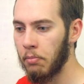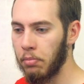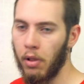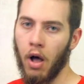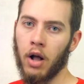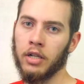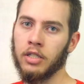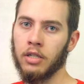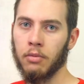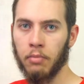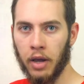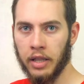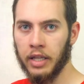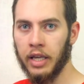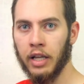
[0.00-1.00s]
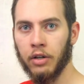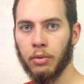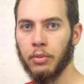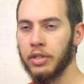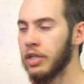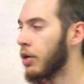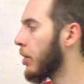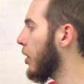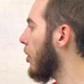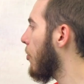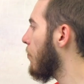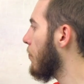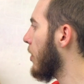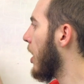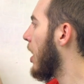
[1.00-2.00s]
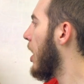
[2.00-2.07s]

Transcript: blocked by the inner material.